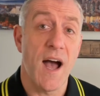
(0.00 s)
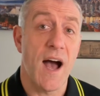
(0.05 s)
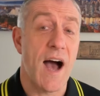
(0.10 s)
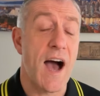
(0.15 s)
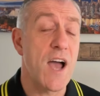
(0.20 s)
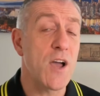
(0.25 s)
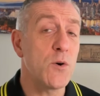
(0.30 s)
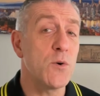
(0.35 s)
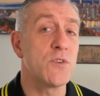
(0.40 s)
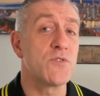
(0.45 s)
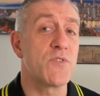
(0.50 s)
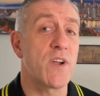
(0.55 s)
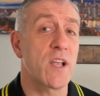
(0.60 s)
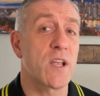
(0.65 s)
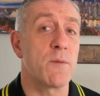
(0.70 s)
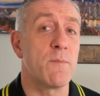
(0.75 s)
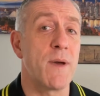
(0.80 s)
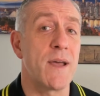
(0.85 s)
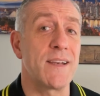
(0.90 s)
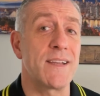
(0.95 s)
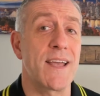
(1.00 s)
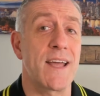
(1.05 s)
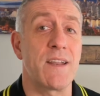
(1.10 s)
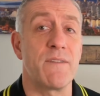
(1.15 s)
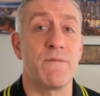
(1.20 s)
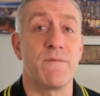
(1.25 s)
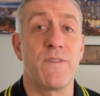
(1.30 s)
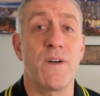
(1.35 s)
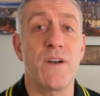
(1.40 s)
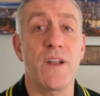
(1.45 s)
I always recommend
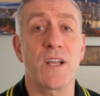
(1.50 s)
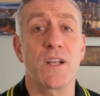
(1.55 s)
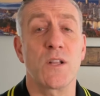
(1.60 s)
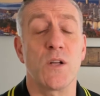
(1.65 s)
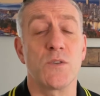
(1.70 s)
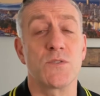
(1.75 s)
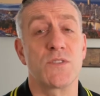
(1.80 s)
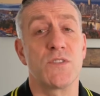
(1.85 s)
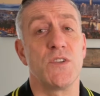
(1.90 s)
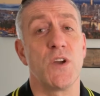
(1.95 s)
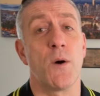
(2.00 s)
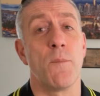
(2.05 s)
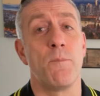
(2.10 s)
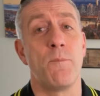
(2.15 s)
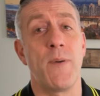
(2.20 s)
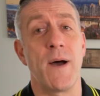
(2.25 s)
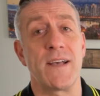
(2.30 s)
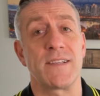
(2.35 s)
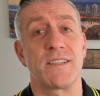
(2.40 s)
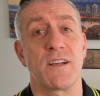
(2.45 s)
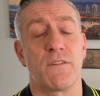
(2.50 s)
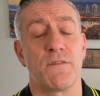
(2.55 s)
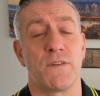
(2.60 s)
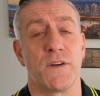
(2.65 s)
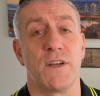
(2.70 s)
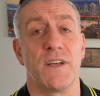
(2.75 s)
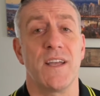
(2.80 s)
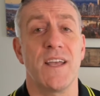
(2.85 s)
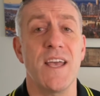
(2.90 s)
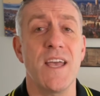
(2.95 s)
getting very close to your best
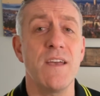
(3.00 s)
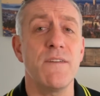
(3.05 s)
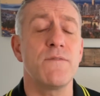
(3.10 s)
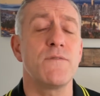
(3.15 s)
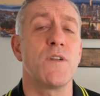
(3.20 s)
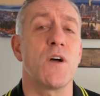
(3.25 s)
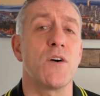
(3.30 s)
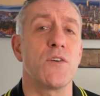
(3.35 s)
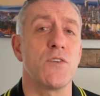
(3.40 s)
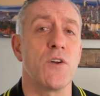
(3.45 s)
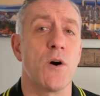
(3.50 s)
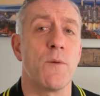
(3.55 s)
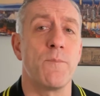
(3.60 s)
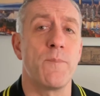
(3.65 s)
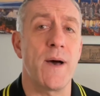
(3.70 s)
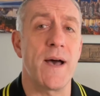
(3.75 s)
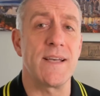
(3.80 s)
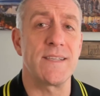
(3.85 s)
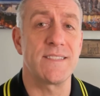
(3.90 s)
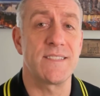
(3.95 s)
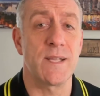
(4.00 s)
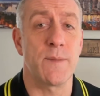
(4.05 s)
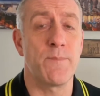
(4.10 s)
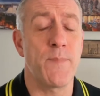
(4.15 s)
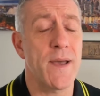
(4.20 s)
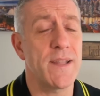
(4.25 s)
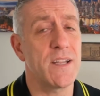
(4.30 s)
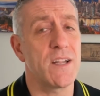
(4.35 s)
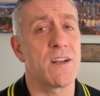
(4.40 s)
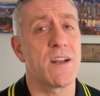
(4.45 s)
offer, if not your best,
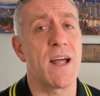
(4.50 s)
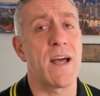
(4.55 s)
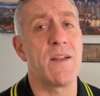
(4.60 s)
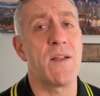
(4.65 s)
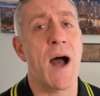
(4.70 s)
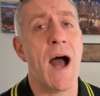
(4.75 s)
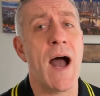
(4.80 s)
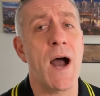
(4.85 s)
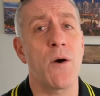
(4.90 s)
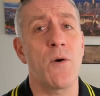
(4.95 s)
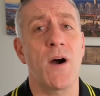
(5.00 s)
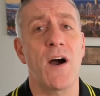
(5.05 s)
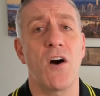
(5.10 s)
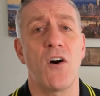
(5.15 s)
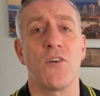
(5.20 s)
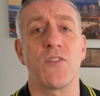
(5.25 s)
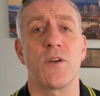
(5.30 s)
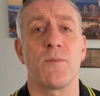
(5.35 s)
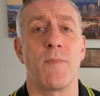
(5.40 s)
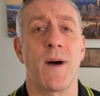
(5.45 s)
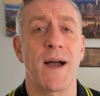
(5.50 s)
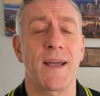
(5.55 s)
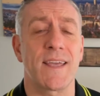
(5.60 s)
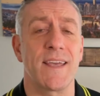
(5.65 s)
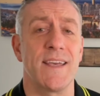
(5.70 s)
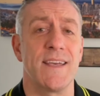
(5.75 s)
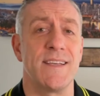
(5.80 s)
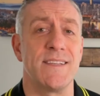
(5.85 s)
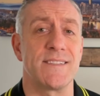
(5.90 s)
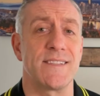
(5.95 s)
depending on how hot the
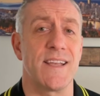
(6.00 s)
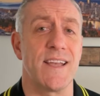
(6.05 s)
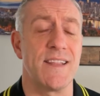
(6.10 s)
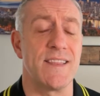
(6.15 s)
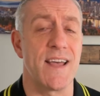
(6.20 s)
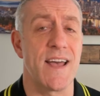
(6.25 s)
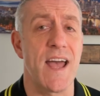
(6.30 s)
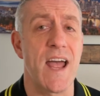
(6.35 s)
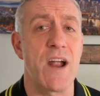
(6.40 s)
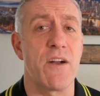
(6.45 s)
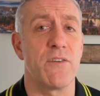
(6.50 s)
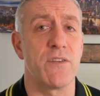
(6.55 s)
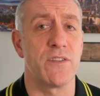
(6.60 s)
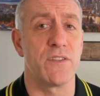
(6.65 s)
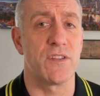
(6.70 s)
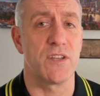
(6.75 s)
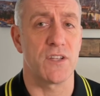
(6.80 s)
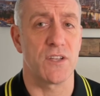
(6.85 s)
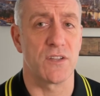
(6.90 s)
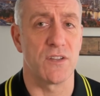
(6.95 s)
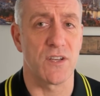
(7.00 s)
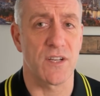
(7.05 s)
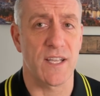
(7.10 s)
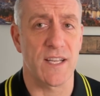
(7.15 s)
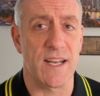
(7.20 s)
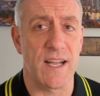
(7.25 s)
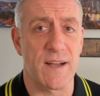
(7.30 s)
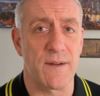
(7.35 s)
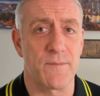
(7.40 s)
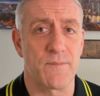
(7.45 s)
market is in the area that you're looking
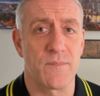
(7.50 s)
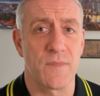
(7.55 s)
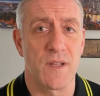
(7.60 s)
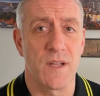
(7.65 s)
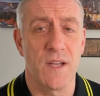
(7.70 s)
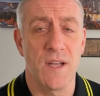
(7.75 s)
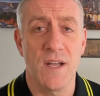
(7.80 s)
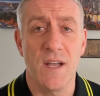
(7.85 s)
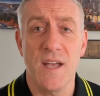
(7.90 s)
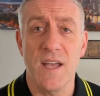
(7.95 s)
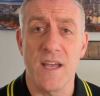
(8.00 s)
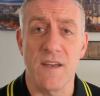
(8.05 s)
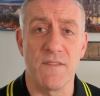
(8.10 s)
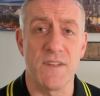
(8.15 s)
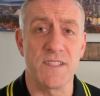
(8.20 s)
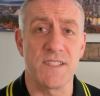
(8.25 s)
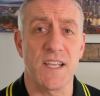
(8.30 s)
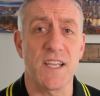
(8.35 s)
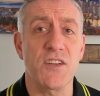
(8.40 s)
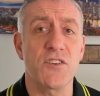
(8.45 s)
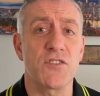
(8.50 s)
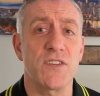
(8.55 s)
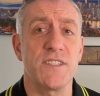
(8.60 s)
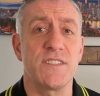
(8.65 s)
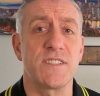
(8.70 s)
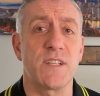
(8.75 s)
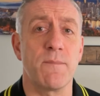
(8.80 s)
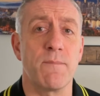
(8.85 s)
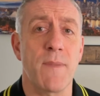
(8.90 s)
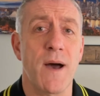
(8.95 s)
at. If there's increased
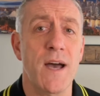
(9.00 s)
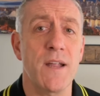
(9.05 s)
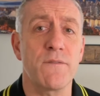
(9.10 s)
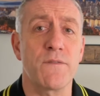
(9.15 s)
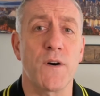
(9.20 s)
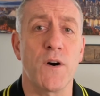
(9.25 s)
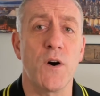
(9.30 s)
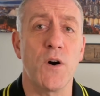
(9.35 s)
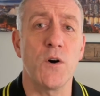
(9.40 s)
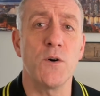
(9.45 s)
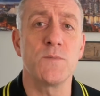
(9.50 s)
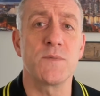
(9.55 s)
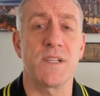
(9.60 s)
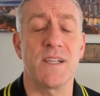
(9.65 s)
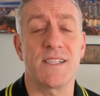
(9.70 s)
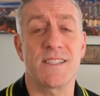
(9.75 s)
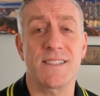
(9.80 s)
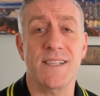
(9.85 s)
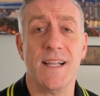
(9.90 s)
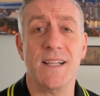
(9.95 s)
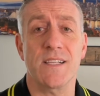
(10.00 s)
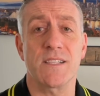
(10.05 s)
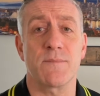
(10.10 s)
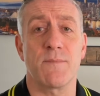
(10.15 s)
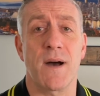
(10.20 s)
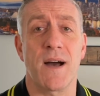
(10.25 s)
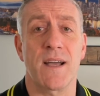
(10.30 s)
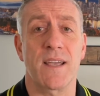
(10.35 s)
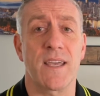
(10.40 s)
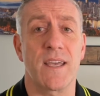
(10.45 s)
demand for homes in a seller's
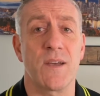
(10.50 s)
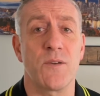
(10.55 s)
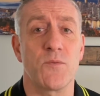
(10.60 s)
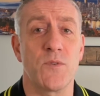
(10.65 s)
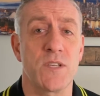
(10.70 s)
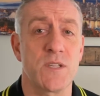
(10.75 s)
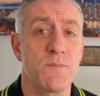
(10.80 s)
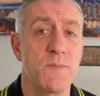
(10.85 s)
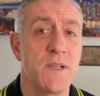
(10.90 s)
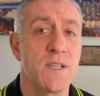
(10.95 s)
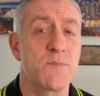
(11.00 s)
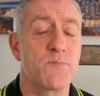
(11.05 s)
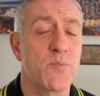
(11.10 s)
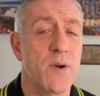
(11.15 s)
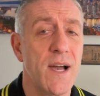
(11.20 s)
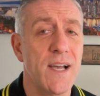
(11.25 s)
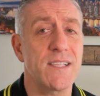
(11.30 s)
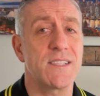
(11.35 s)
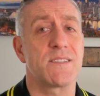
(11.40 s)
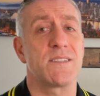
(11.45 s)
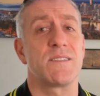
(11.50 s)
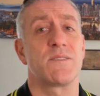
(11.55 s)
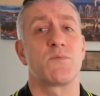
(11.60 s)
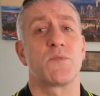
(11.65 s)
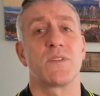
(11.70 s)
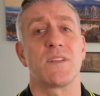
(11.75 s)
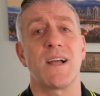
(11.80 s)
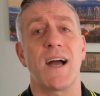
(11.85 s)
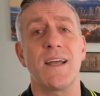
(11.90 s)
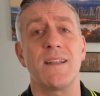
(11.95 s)
market, which means prices
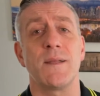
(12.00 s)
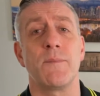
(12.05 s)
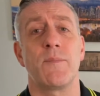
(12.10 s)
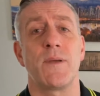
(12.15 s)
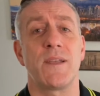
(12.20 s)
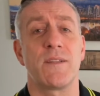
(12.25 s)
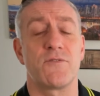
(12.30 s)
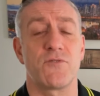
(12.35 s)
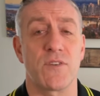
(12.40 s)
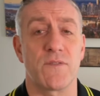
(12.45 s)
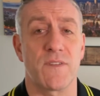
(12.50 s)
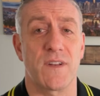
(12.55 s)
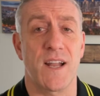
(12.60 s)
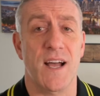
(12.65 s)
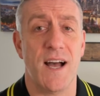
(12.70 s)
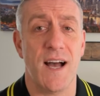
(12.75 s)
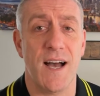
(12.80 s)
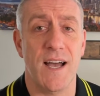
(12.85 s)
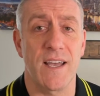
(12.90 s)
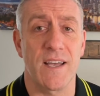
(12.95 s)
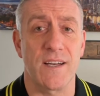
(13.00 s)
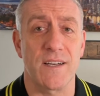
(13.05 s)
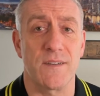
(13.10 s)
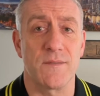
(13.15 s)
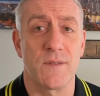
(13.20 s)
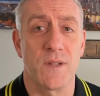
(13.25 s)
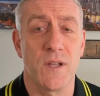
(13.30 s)
will likely be driven higher.